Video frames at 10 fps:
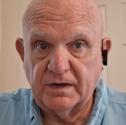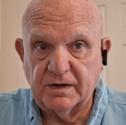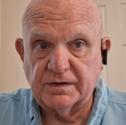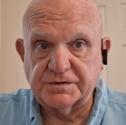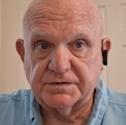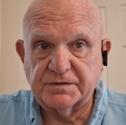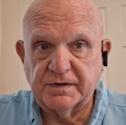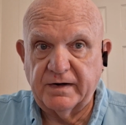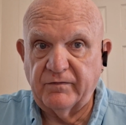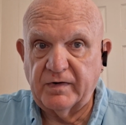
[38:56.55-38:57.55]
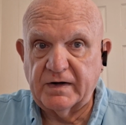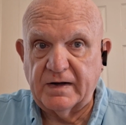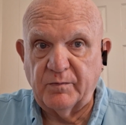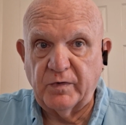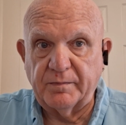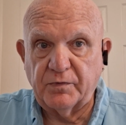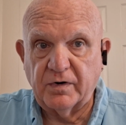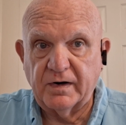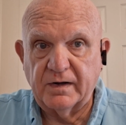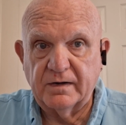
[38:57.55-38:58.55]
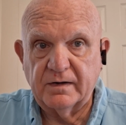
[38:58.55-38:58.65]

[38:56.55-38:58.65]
us every time we pray.